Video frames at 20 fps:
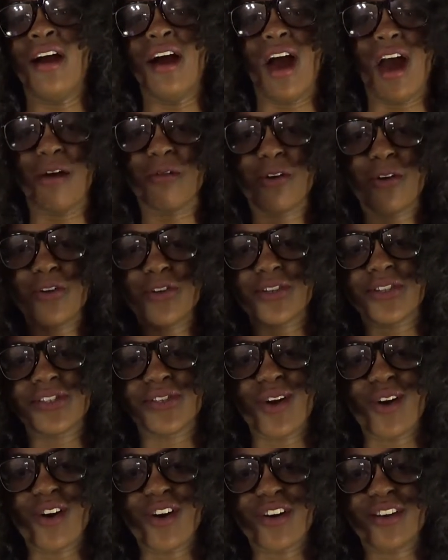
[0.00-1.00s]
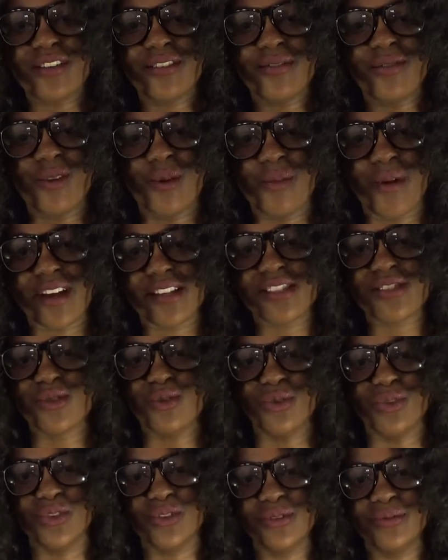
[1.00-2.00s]
I wrote a song for my
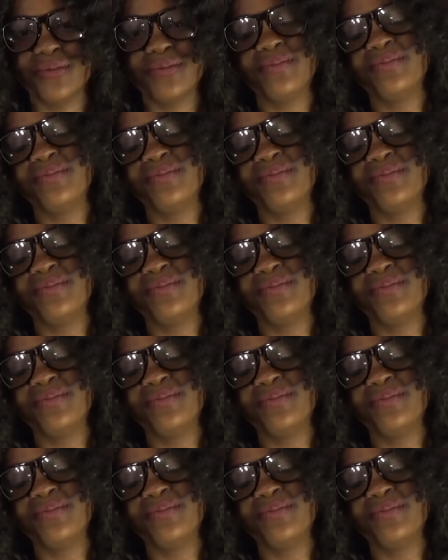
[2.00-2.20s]
school,